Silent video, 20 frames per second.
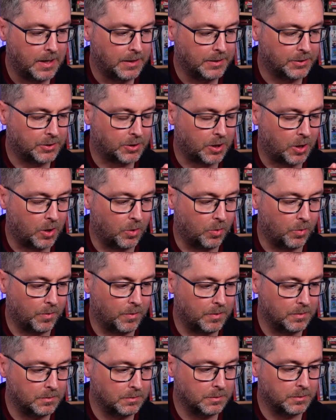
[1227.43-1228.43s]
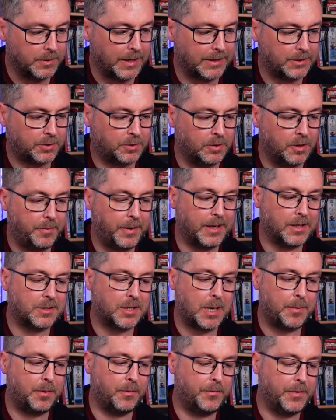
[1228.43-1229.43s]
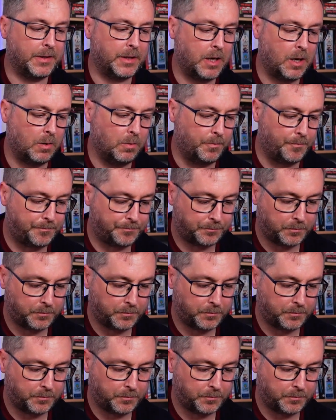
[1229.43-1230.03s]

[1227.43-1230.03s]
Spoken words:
So that's going to be a separate video,